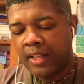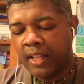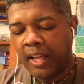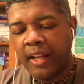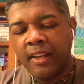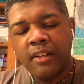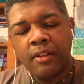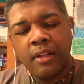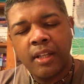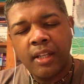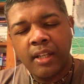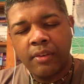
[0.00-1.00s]
can you
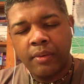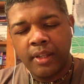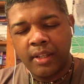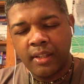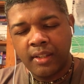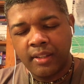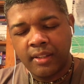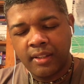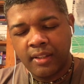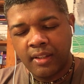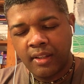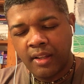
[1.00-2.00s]
hear it?
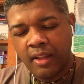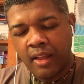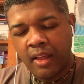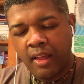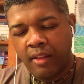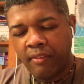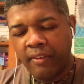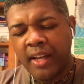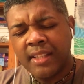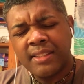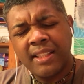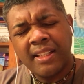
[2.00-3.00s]

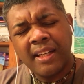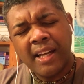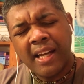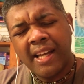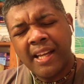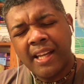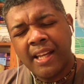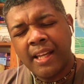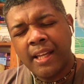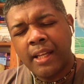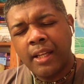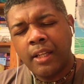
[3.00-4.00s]
There's an
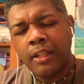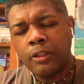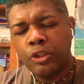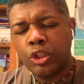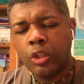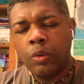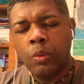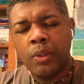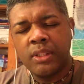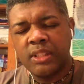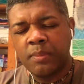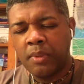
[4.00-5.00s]
angel
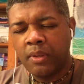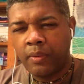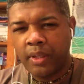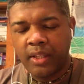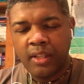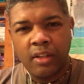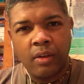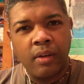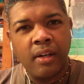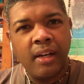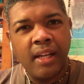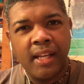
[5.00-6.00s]
whispering your
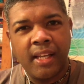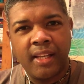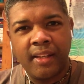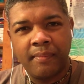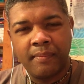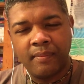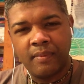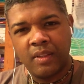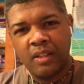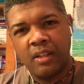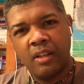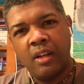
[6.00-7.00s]
name.
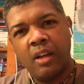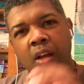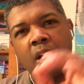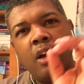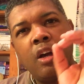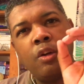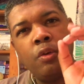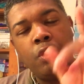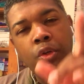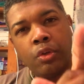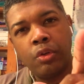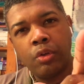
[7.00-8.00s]
A
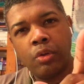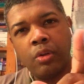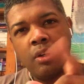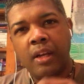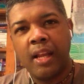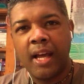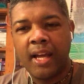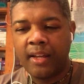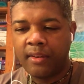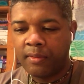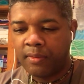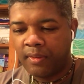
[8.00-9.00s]
new
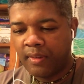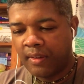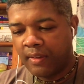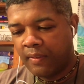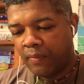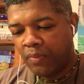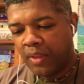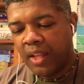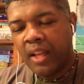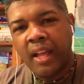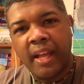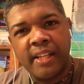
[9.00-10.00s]
life
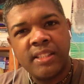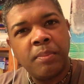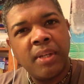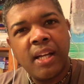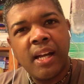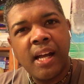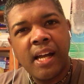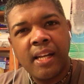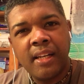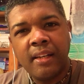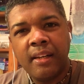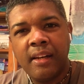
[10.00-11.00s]
has
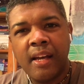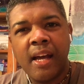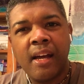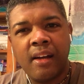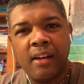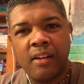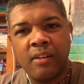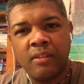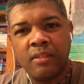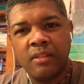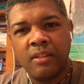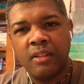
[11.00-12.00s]
begun now,